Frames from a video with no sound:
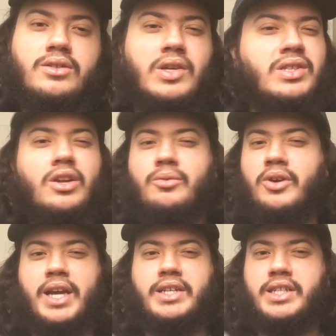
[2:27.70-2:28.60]
So how's it gonna
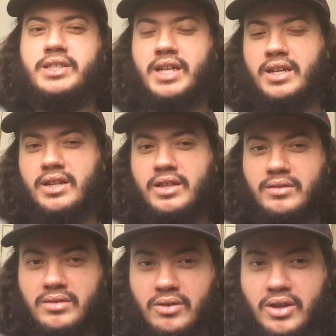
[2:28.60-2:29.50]
work? AJ is technically
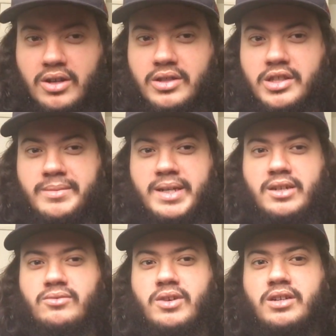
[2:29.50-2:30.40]
no longer on the
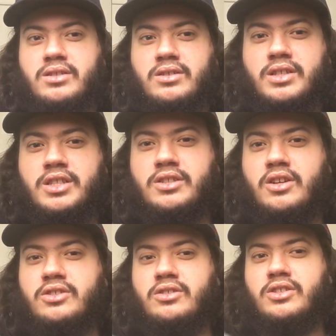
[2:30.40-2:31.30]
SmackDown roster. This is
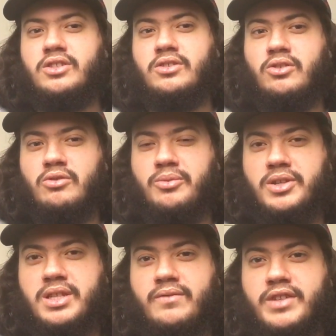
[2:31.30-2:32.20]
due to
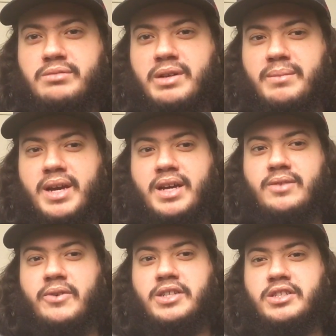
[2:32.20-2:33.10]
reports that Vince
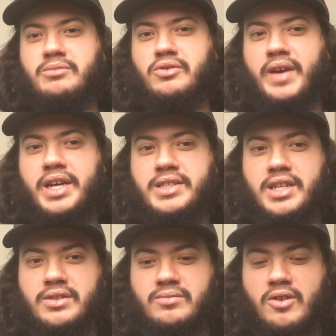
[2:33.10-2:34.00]
McMahon wants to move
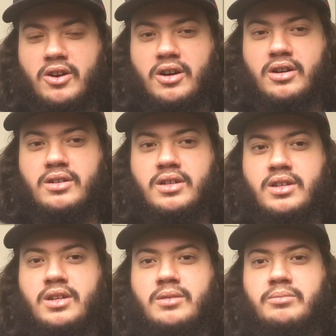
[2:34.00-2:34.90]
AJ to Raw,
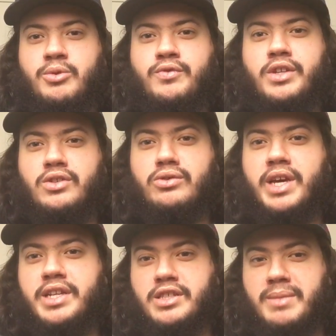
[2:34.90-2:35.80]
move the New
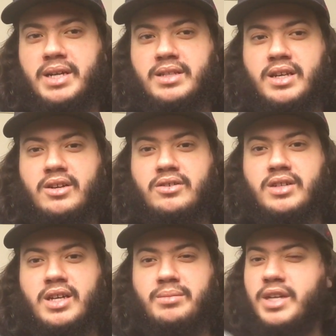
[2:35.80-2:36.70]
Day to SmackDown,
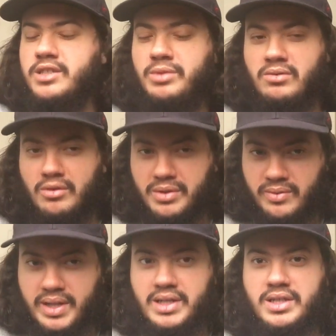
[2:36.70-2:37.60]
and possibly Roman
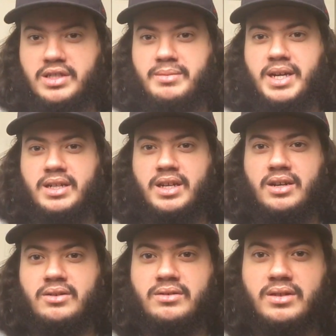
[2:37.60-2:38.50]
Reigns to
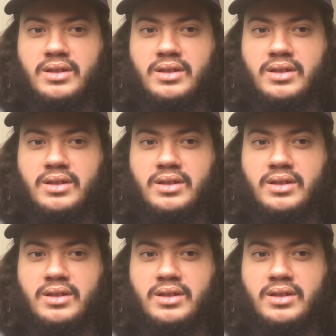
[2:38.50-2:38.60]
SmackDown